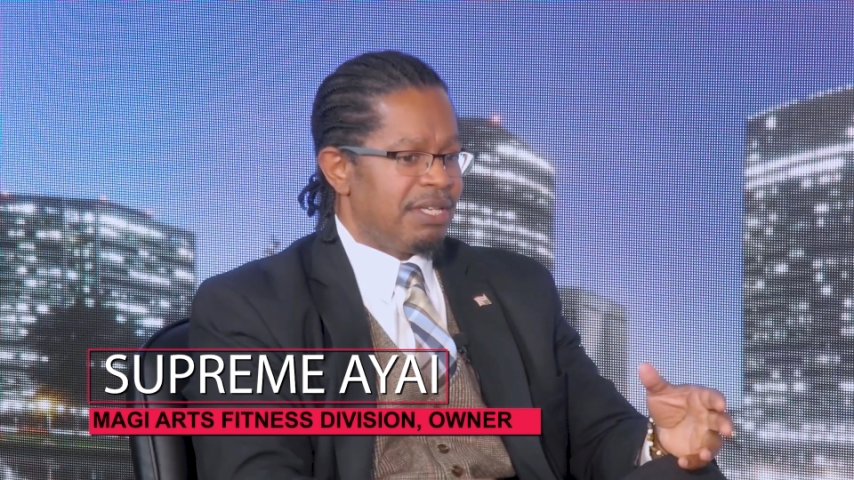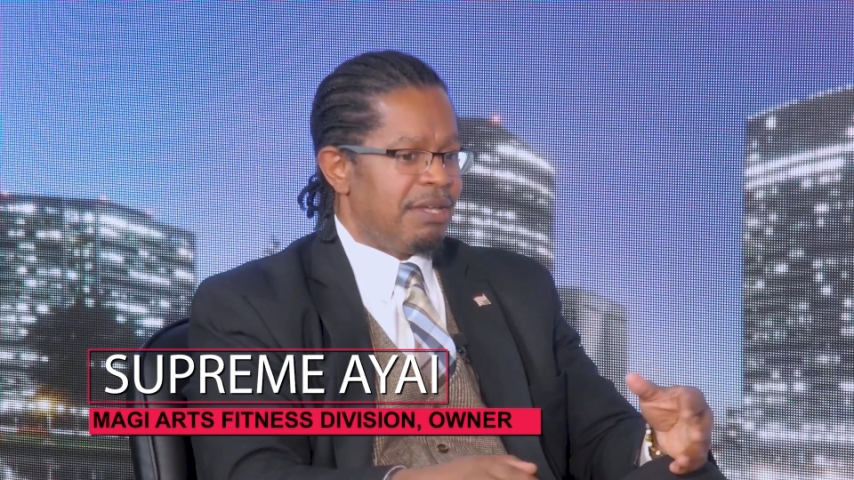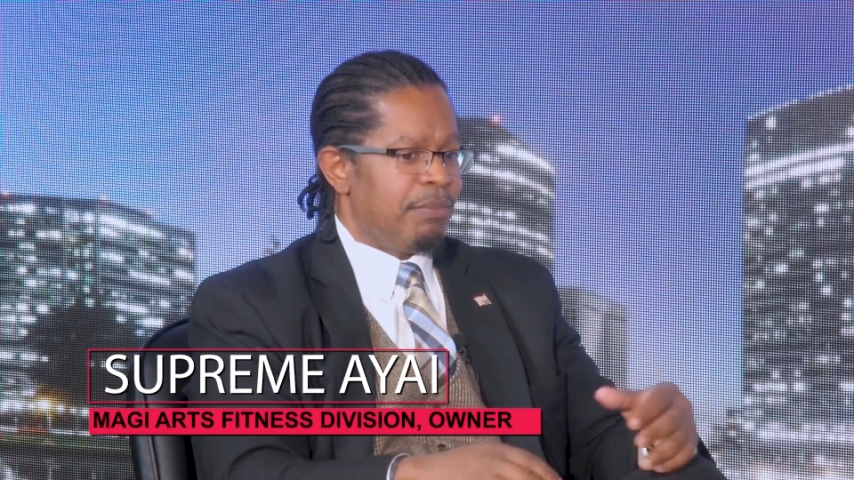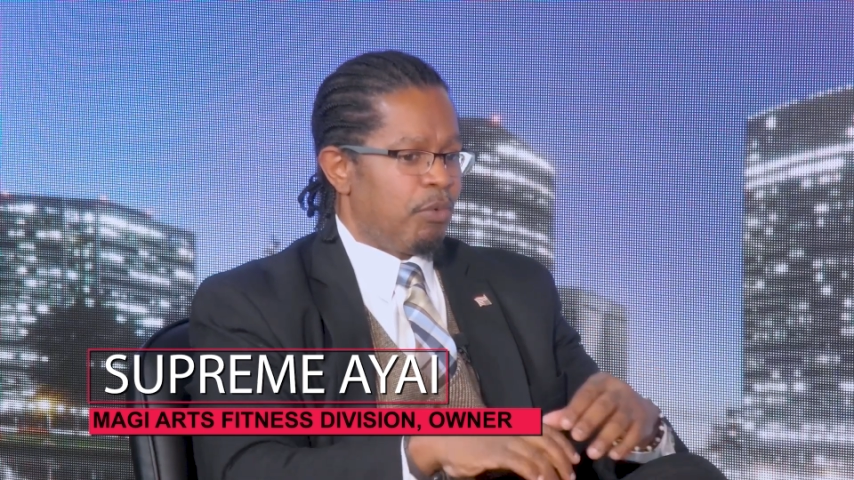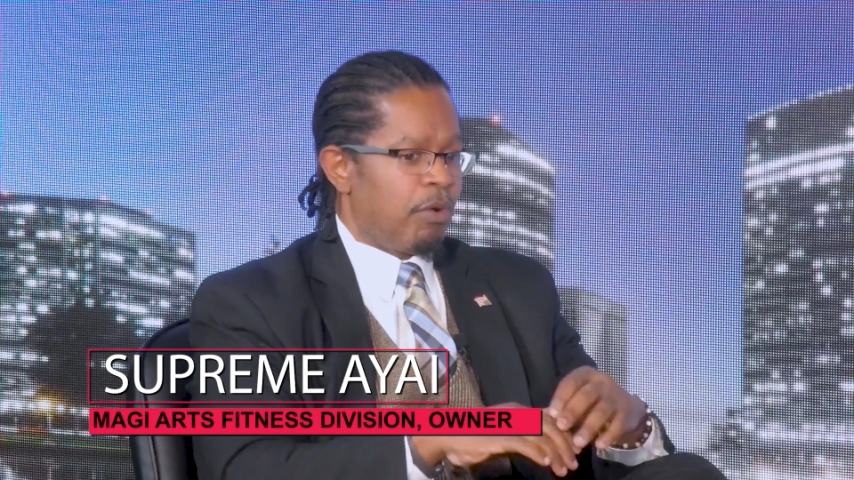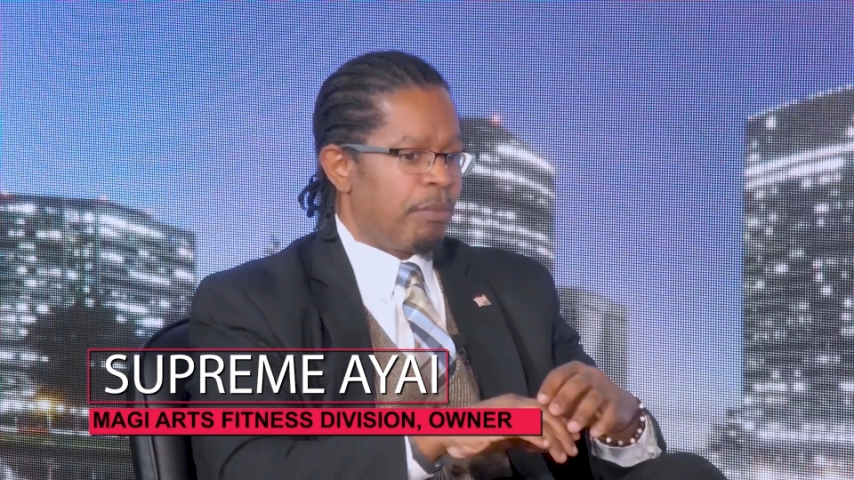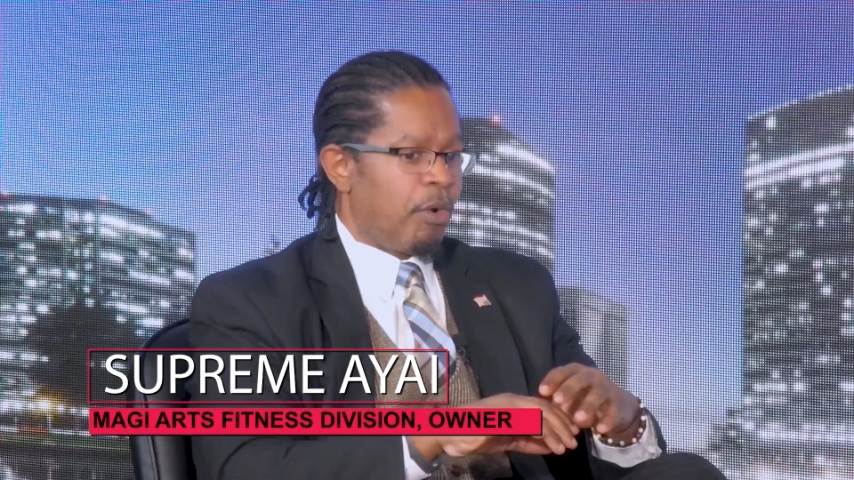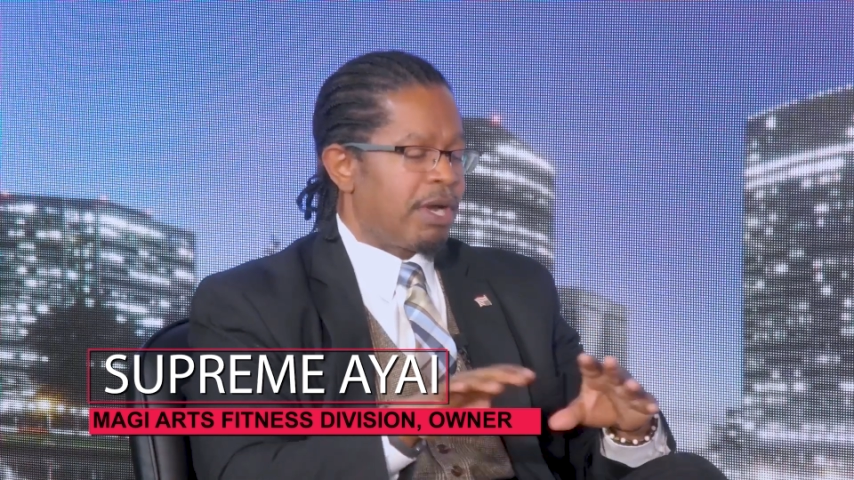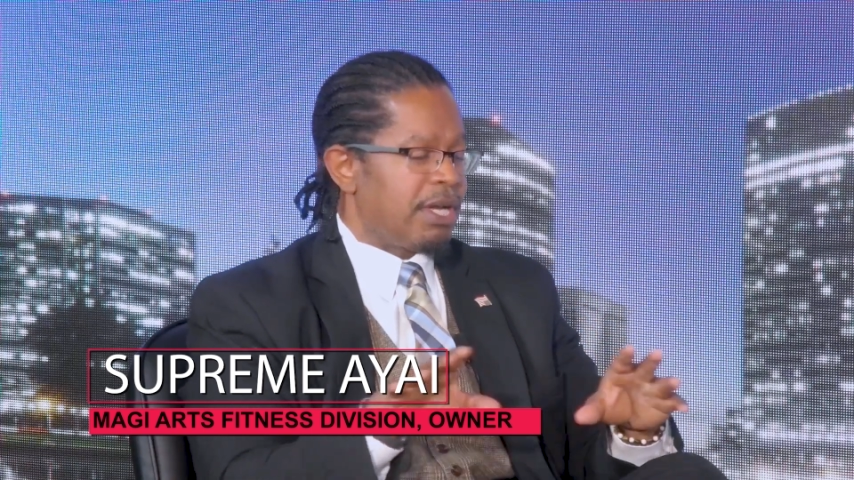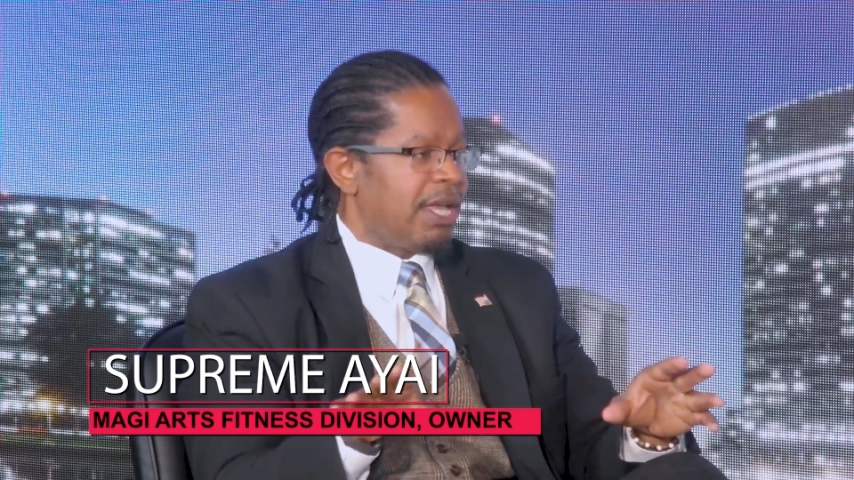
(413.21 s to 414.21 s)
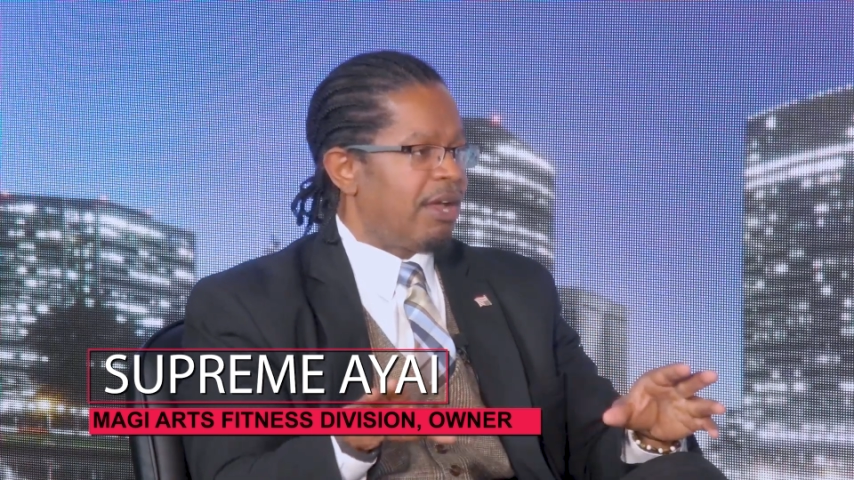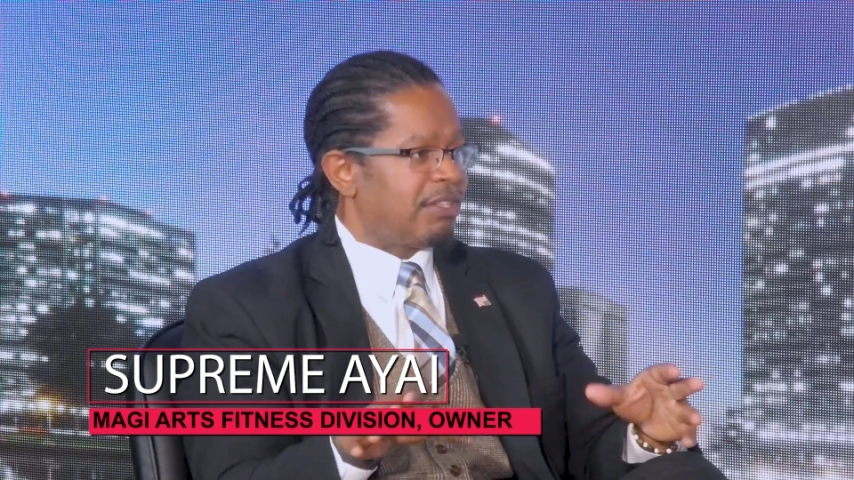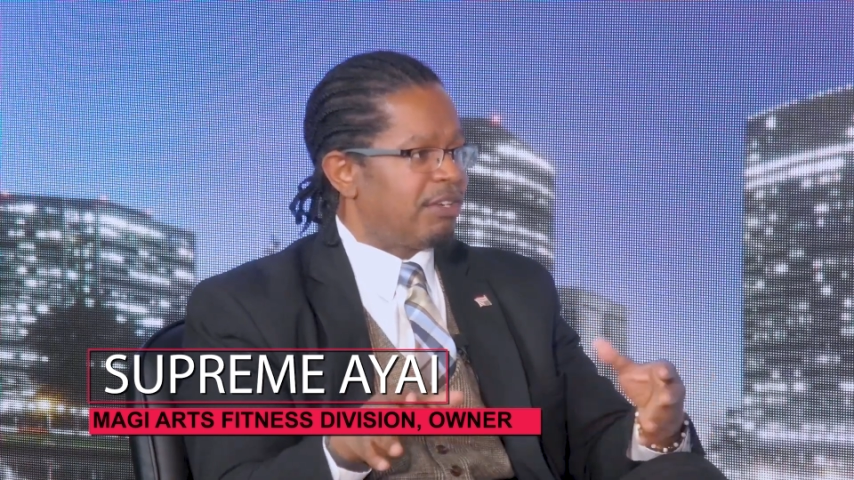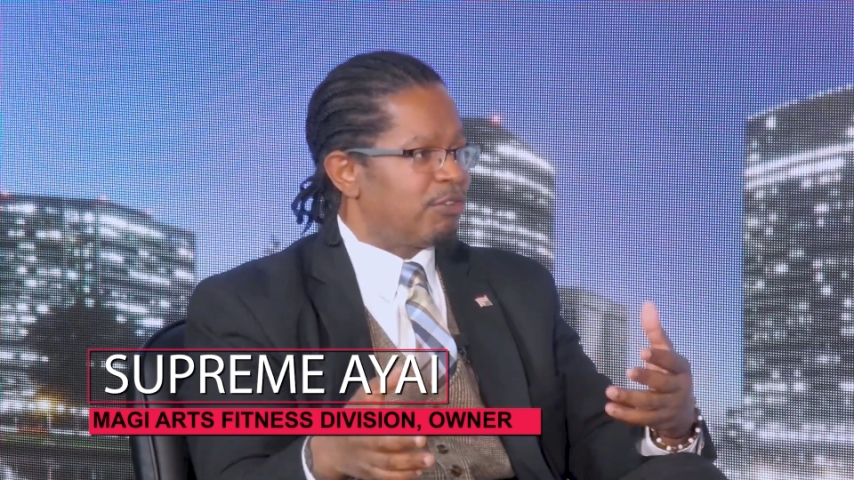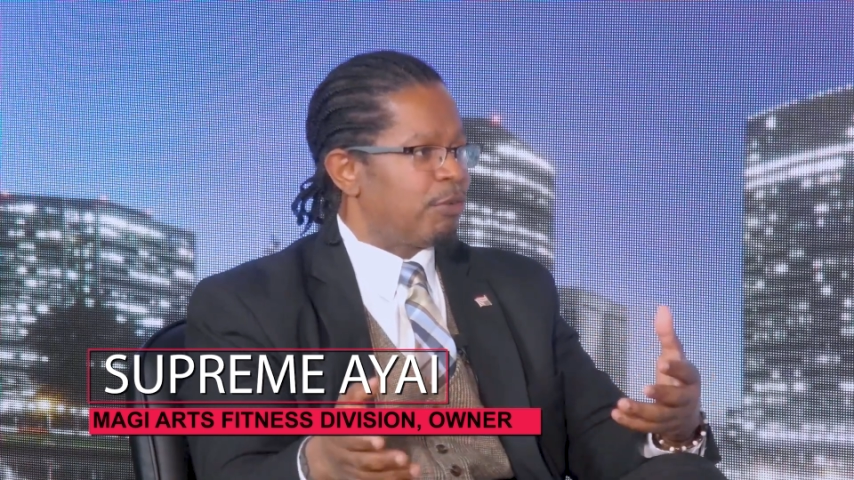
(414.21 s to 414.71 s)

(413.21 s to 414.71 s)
get more marketing out there